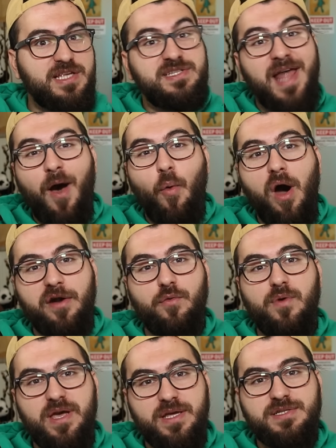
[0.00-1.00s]
is not water
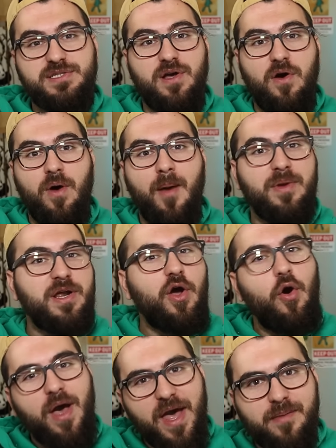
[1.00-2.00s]
weight. So I'm gonna
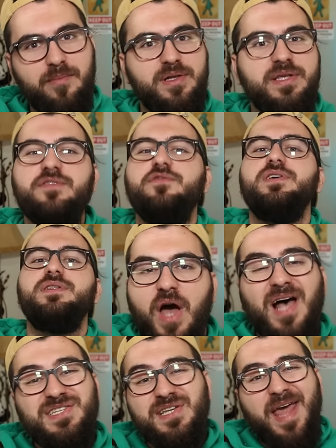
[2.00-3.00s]
go ahead and believe it.
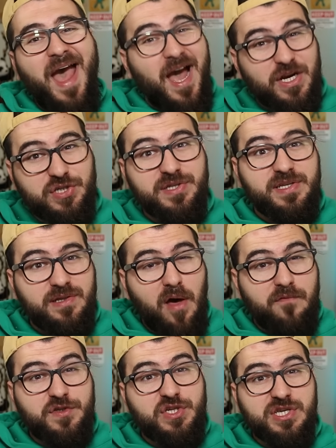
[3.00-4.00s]
Doesn't actually
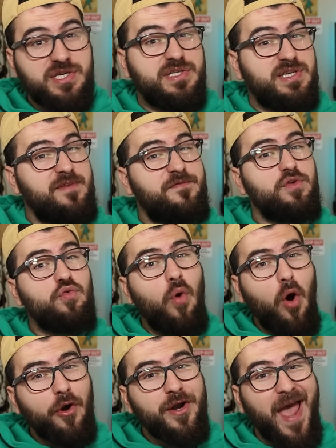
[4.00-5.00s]
love cheese. If you
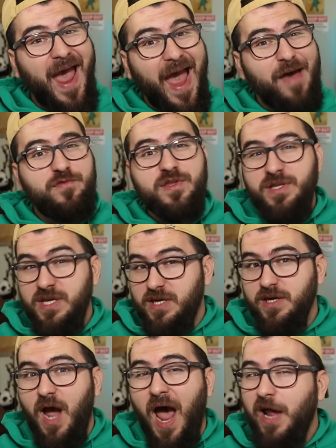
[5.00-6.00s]
are an avid
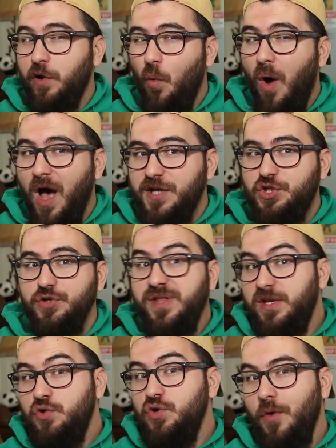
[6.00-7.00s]
Nikocado watcher,
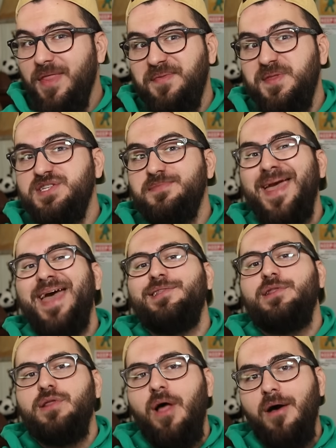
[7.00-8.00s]
then you know that this man
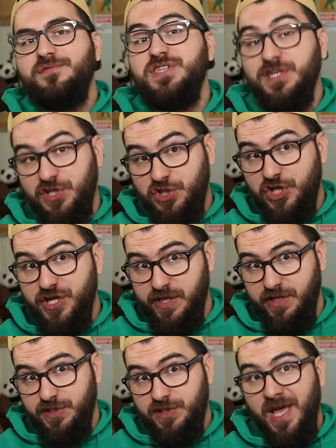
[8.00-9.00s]
loves his
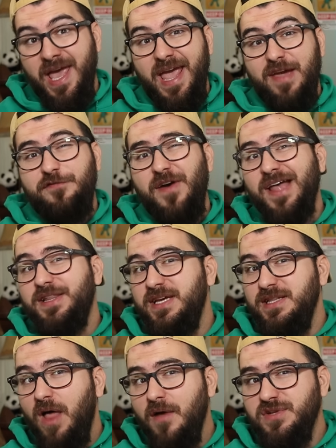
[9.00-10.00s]
cheese. In fact,
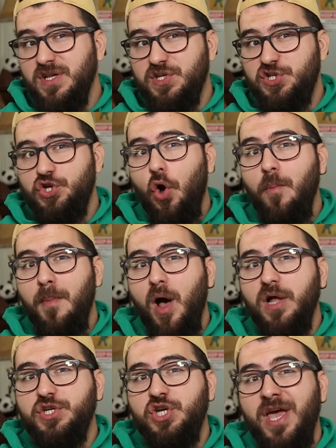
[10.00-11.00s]
he loves it so
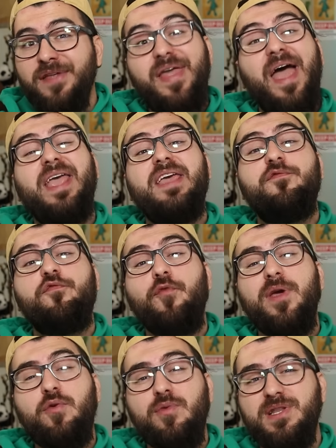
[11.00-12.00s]
much that he
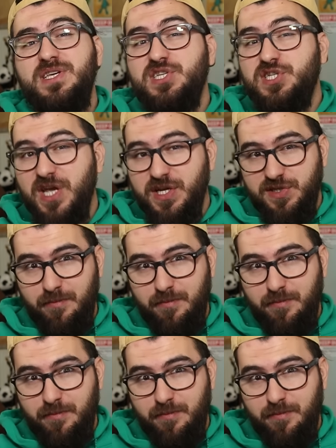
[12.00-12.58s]
frequently sings